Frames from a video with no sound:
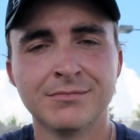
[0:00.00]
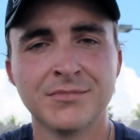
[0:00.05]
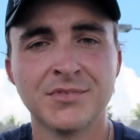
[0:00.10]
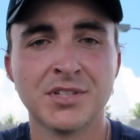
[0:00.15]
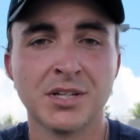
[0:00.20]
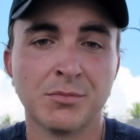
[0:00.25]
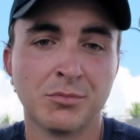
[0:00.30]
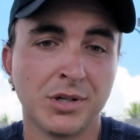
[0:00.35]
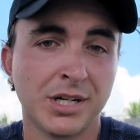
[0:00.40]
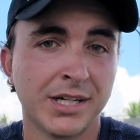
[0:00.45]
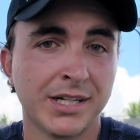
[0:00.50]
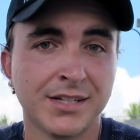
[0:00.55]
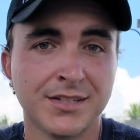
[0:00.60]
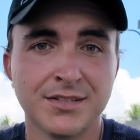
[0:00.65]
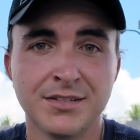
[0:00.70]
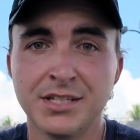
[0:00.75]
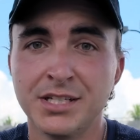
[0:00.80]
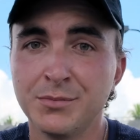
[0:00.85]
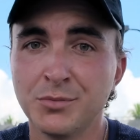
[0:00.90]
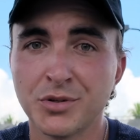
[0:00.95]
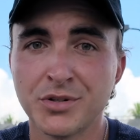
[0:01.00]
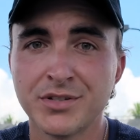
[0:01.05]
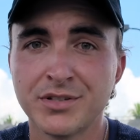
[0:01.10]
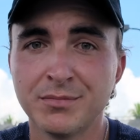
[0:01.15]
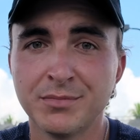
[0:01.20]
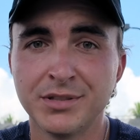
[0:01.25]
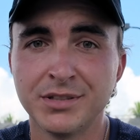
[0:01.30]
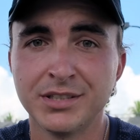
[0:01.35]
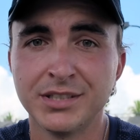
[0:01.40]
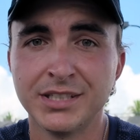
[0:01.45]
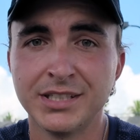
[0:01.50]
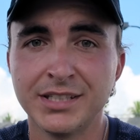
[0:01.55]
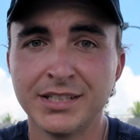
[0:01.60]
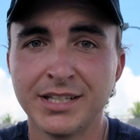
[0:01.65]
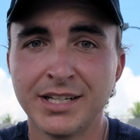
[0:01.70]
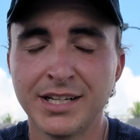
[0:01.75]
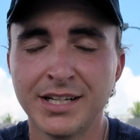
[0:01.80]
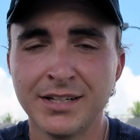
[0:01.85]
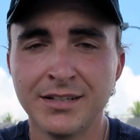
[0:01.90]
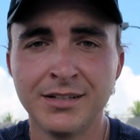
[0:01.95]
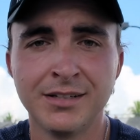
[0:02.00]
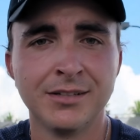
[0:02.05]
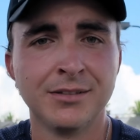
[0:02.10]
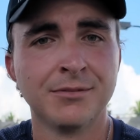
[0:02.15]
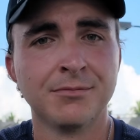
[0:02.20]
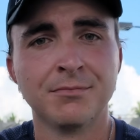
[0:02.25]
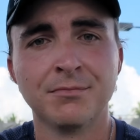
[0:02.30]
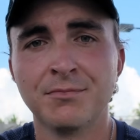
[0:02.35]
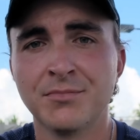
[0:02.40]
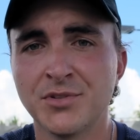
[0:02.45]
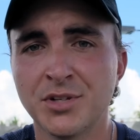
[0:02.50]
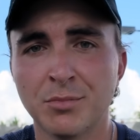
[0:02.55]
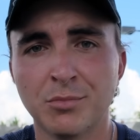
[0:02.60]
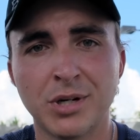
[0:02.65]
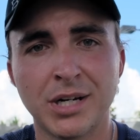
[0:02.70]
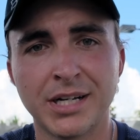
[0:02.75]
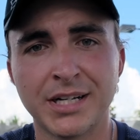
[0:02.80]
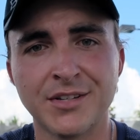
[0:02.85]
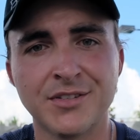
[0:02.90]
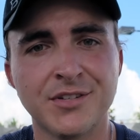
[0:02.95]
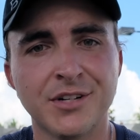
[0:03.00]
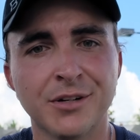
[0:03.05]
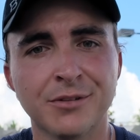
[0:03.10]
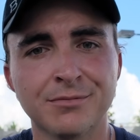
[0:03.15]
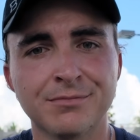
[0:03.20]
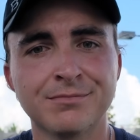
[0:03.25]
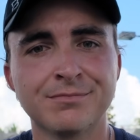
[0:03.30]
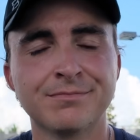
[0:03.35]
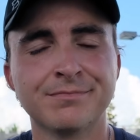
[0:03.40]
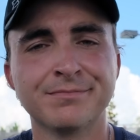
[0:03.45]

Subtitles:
Some rackets need more stability in the head, some rackets don't.